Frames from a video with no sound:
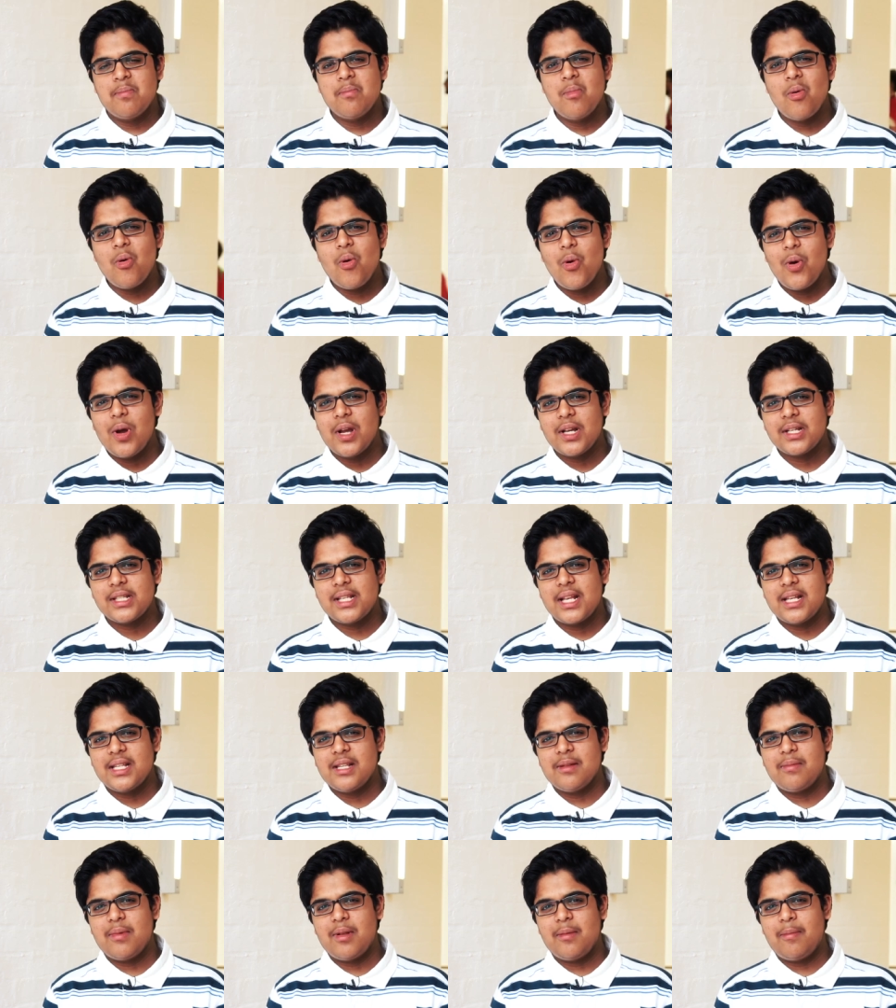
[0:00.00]
More
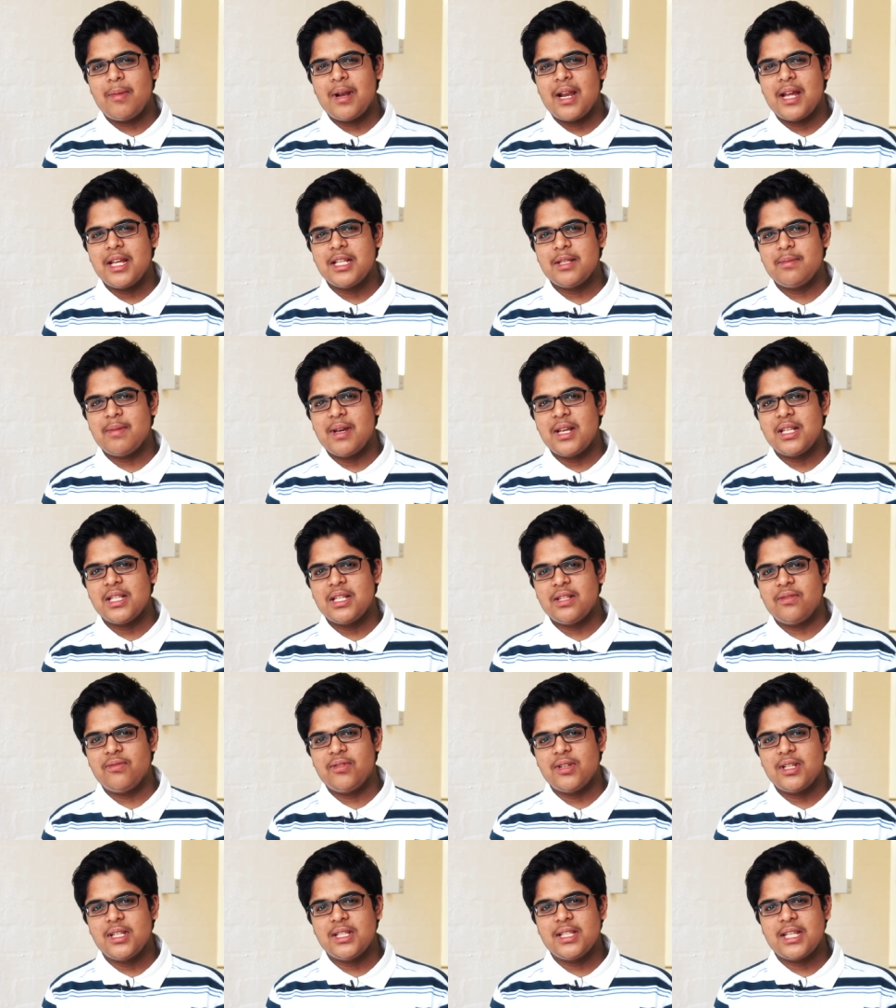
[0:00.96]
accessible play spaces
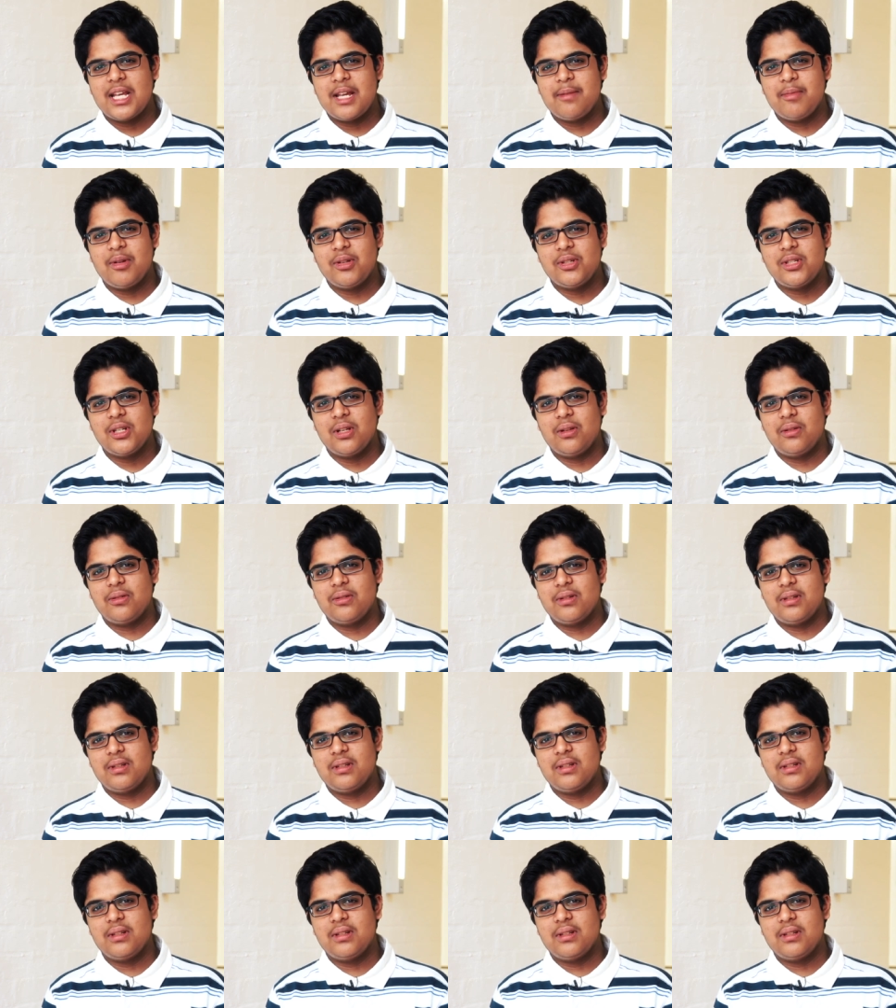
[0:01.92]
for disabled children.